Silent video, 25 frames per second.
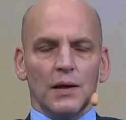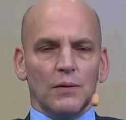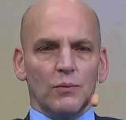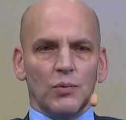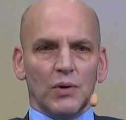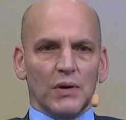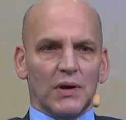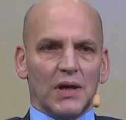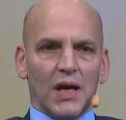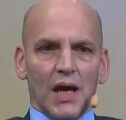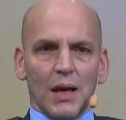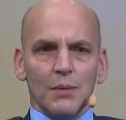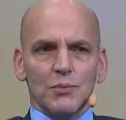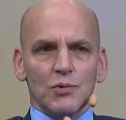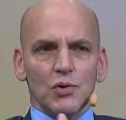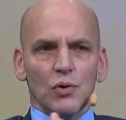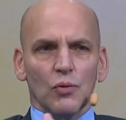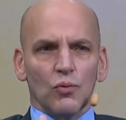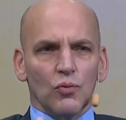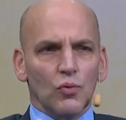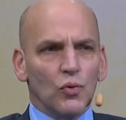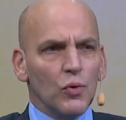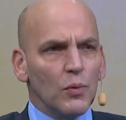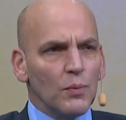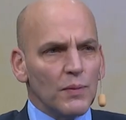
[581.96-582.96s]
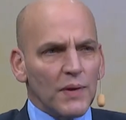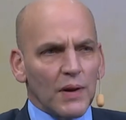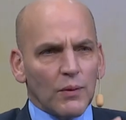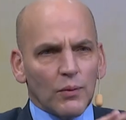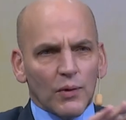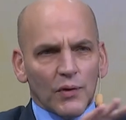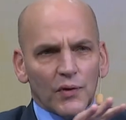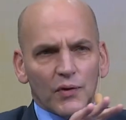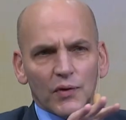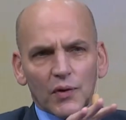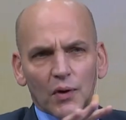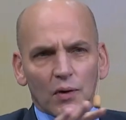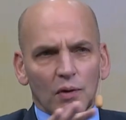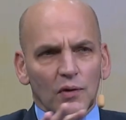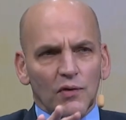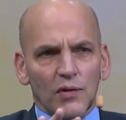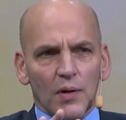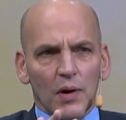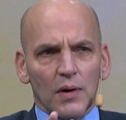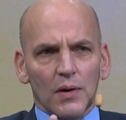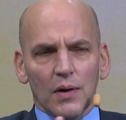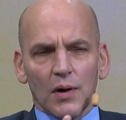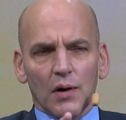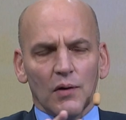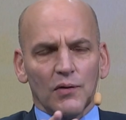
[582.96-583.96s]
we came to a room that was sort of
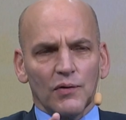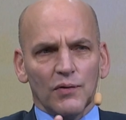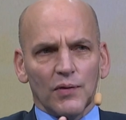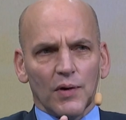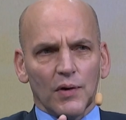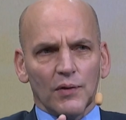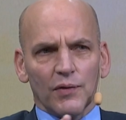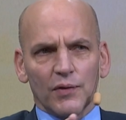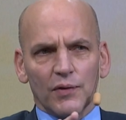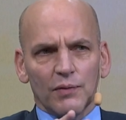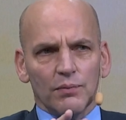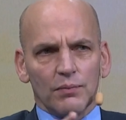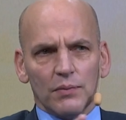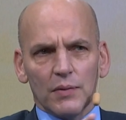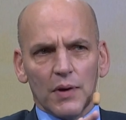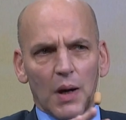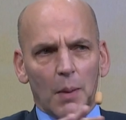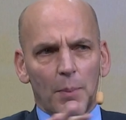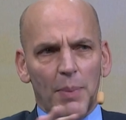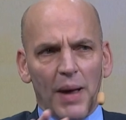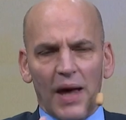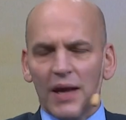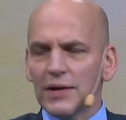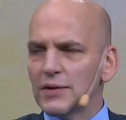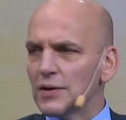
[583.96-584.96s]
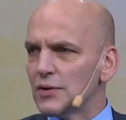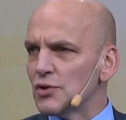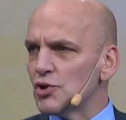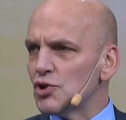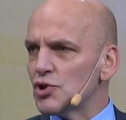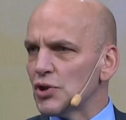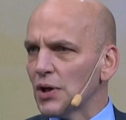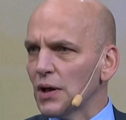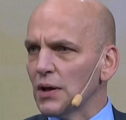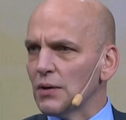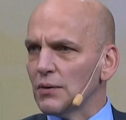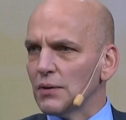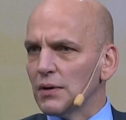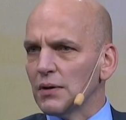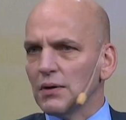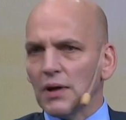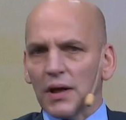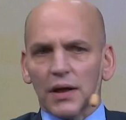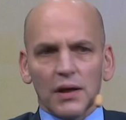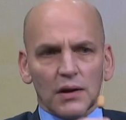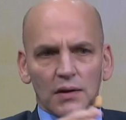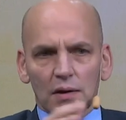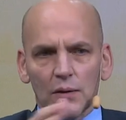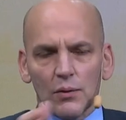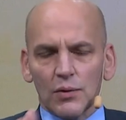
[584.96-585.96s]
of, of abandoned children,
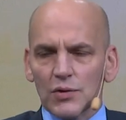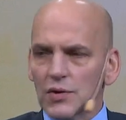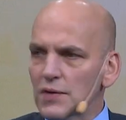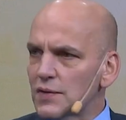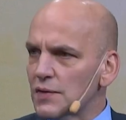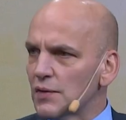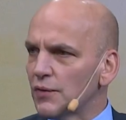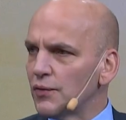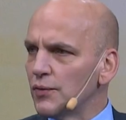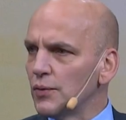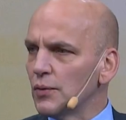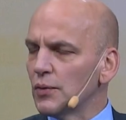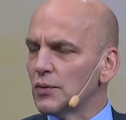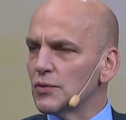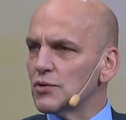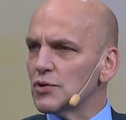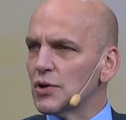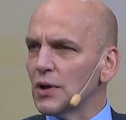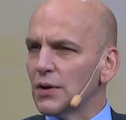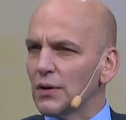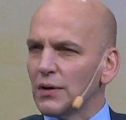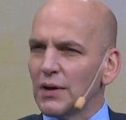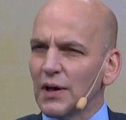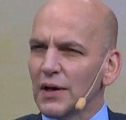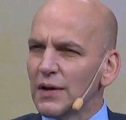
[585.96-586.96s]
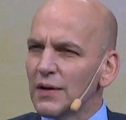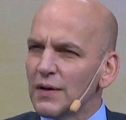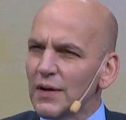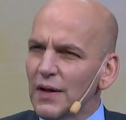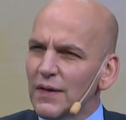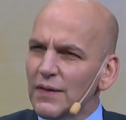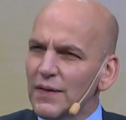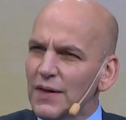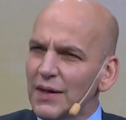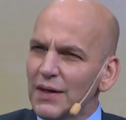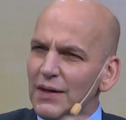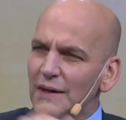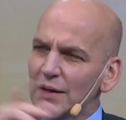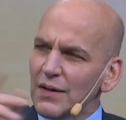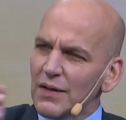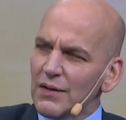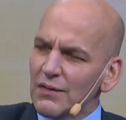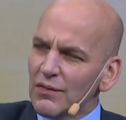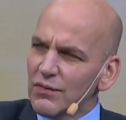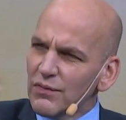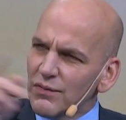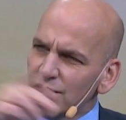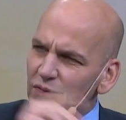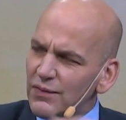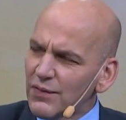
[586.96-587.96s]
like there were just a few children, and and the in the
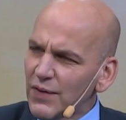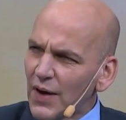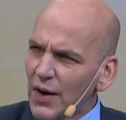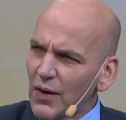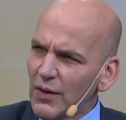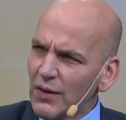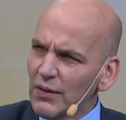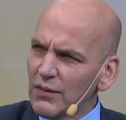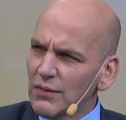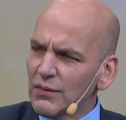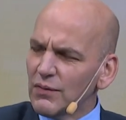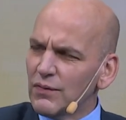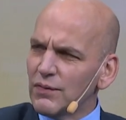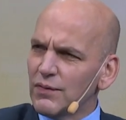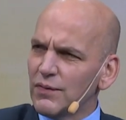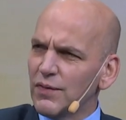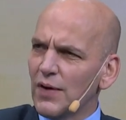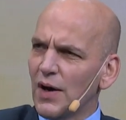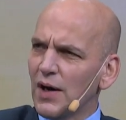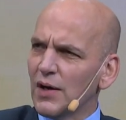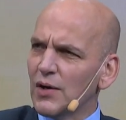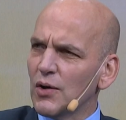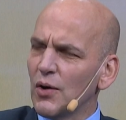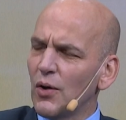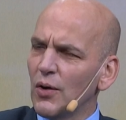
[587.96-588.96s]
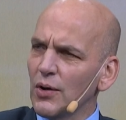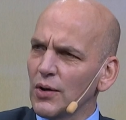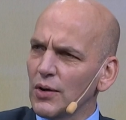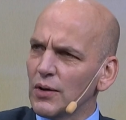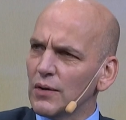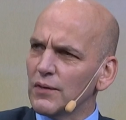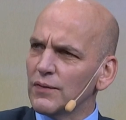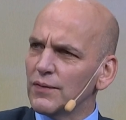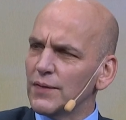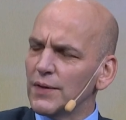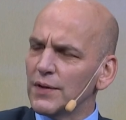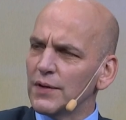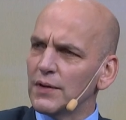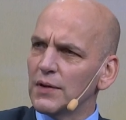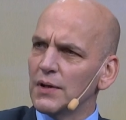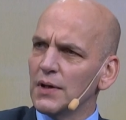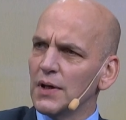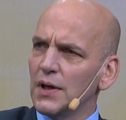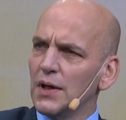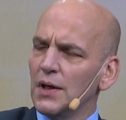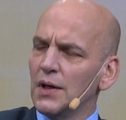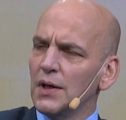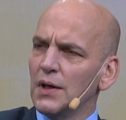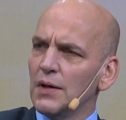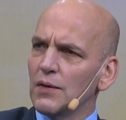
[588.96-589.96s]
very far corner of the
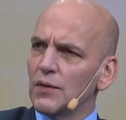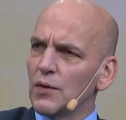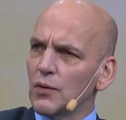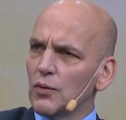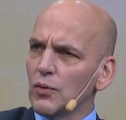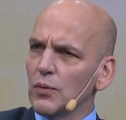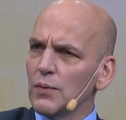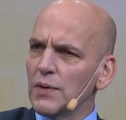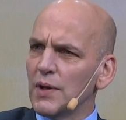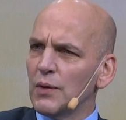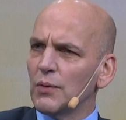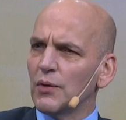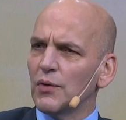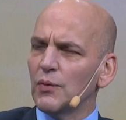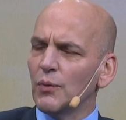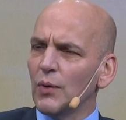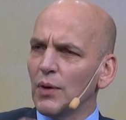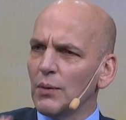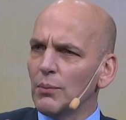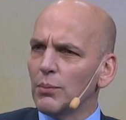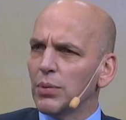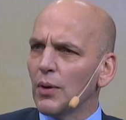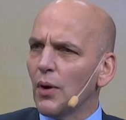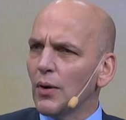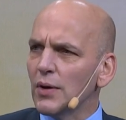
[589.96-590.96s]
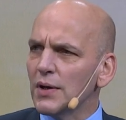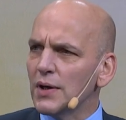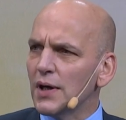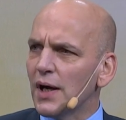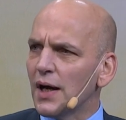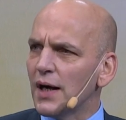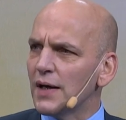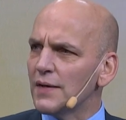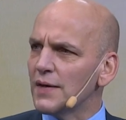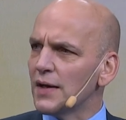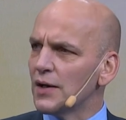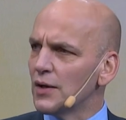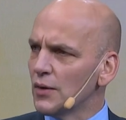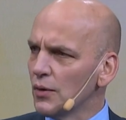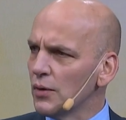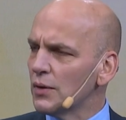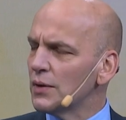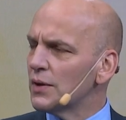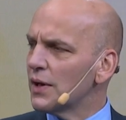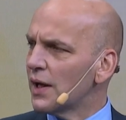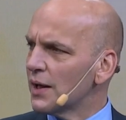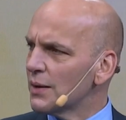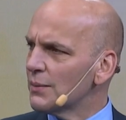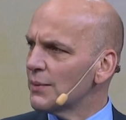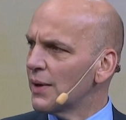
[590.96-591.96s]
the room, there was one blonde guy that looked
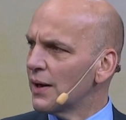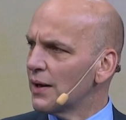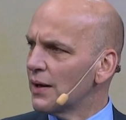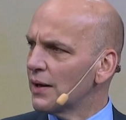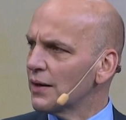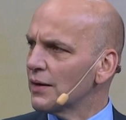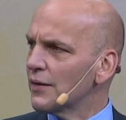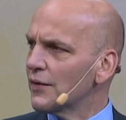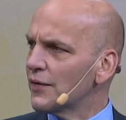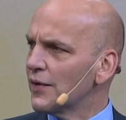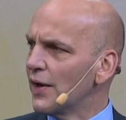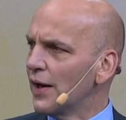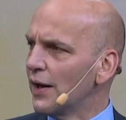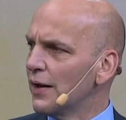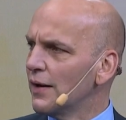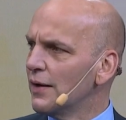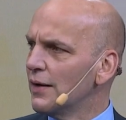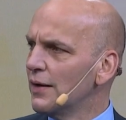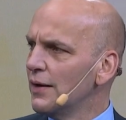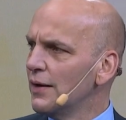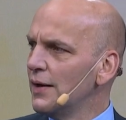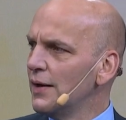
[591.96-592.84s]
like my little son.